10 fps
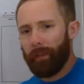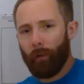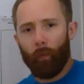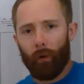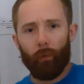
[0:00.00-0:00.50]

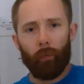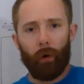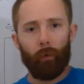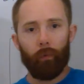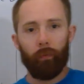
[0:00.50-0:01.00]
think,
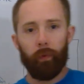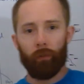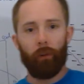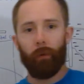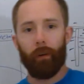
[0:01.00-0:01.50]

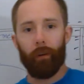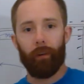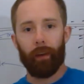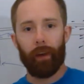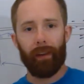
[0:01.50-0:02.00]
what's going
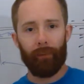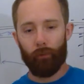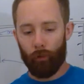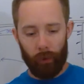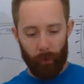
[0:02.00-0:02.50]
on, okay?
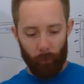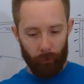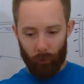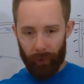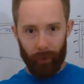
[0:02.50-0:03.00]
Surely we're
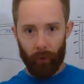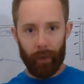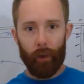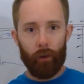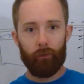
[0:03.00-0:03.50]
shining
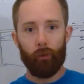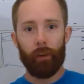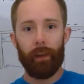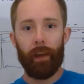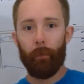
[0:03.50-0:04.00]
light.
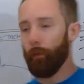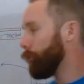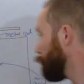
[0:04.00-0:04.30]
Surely if we're